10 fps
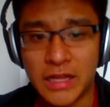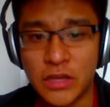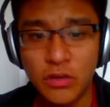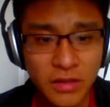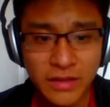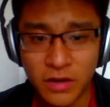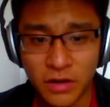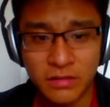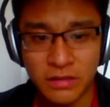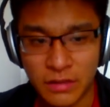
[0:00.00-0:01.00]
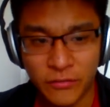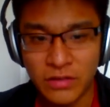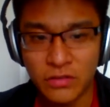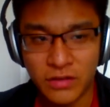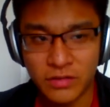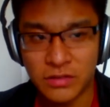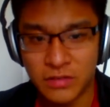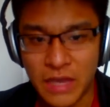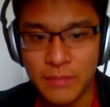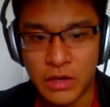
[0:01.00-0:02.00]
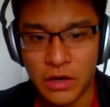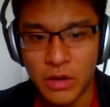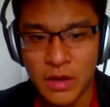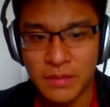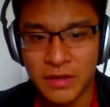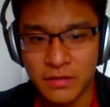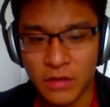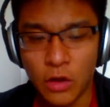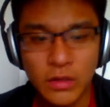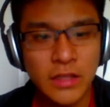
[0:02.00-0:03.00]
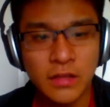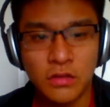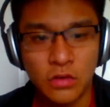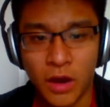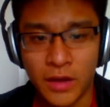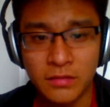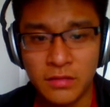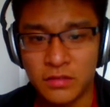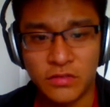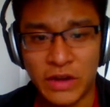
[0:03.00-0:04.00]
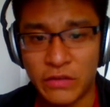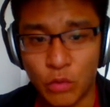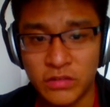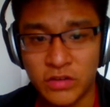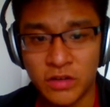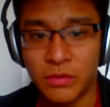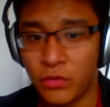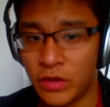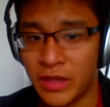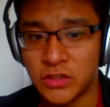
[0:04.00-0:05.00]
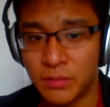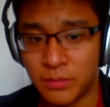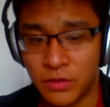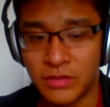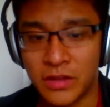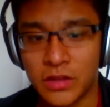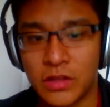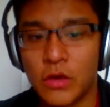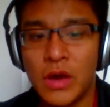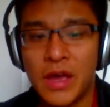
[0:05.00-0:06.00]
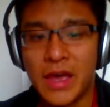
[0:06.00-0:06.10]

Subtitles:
They utilize cards, defensive cards such as Scapegoat, because all they need to do honestly is survive one turn before they actually burst down on you.